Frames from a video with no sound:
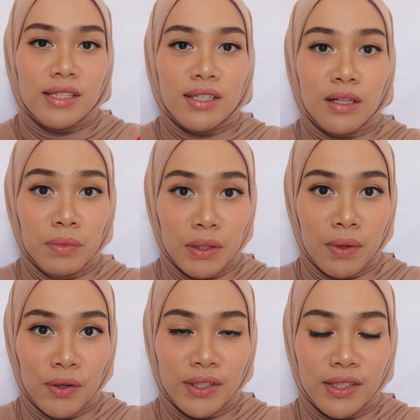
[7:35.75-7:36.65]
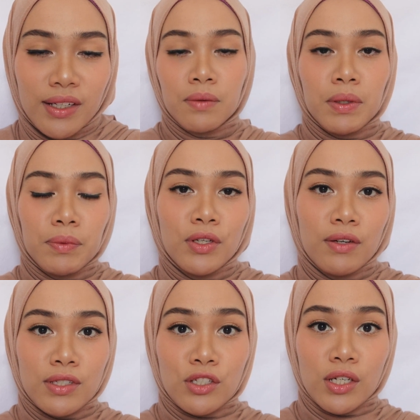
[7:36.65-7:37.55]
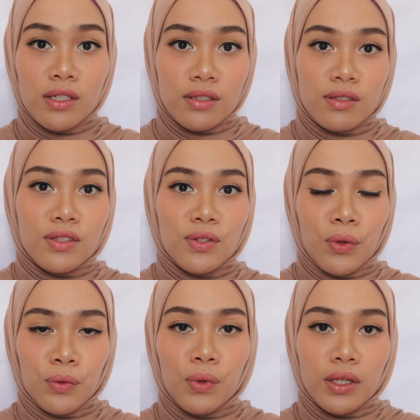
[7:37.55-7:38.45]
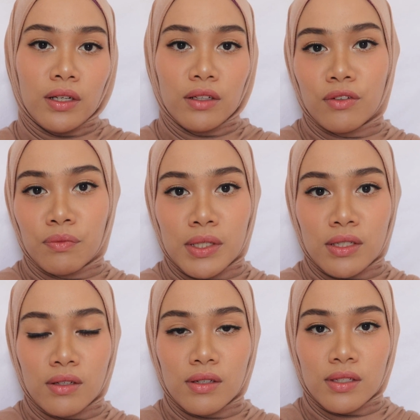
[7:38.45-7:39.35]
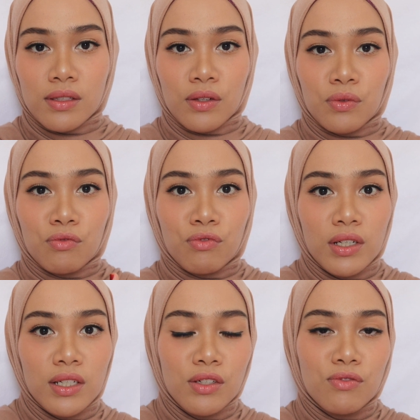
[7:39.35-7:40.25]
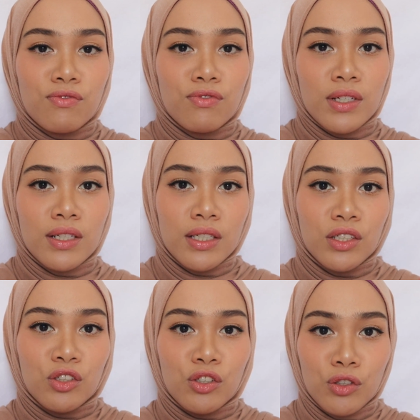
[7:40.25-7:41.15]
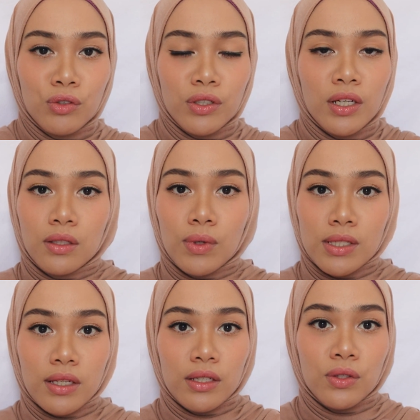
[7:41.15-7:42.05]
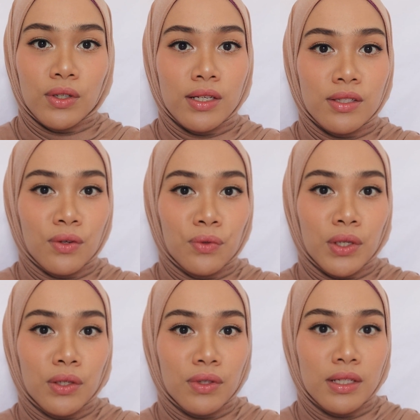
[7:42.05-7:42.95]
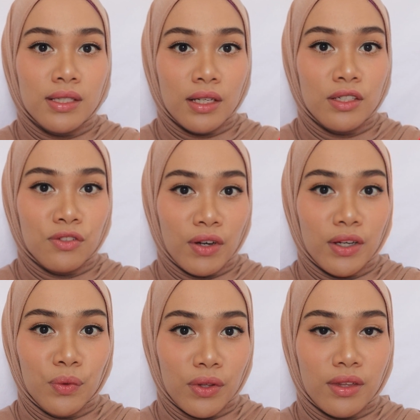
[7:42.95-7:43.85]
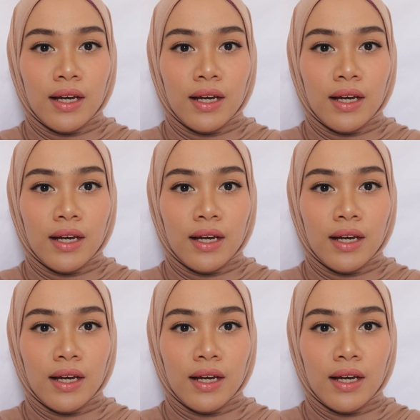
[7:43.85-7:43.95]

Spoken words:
Tell me about it, and maybe you have suggestions on what kind of mascaras that really, really good, the ones that you guys are really, really satisfied with.